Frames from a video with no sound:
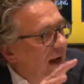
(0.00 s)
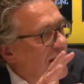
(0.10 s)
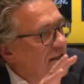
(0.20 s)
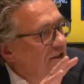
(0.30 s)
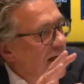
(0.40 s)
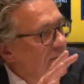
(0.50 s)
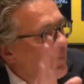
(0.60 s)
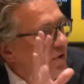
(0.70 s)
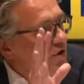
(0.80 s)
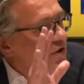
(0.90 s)
designed
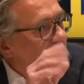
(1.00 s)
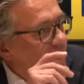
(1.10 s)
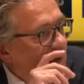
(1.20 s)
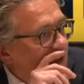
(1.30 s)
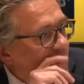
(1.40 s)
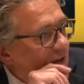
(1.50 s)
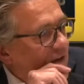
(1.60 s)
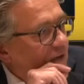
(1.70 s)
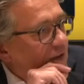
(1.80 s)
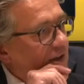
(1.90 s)
personally
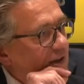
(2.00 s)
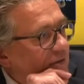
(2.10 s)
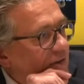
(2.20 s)
three different